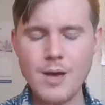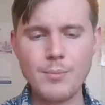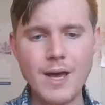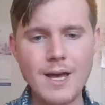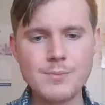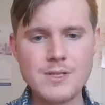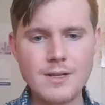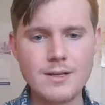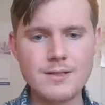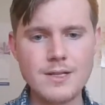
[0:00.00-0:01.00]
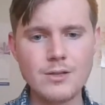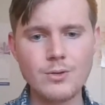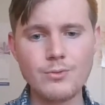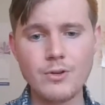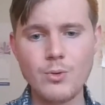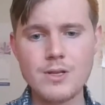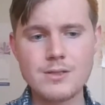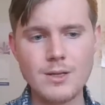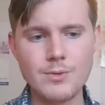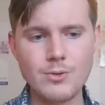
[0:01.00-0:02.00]
Perhaps CND could request
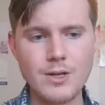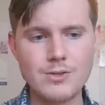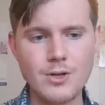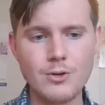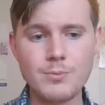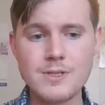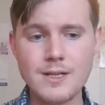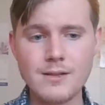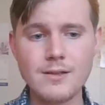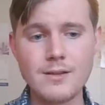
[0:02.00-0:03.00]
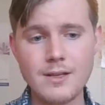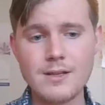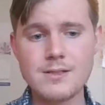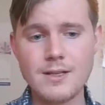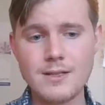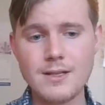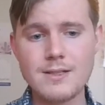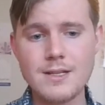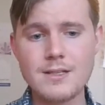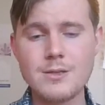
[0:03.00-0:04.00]
WHO and particularly the
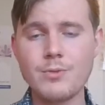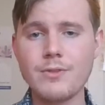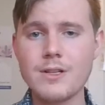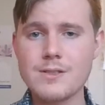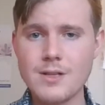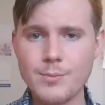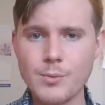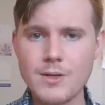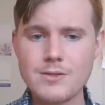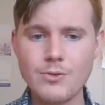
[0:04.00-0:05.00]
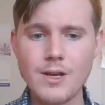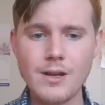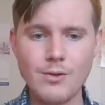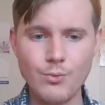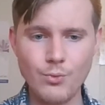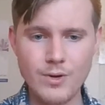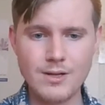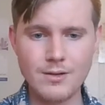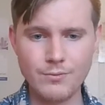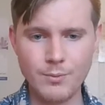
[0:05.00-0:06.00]
ECDD to provide supplementary written
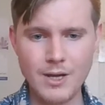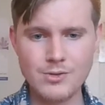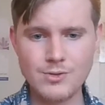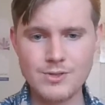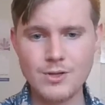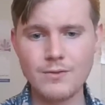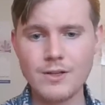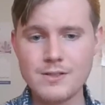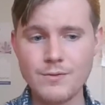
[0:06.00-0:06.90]
information serving as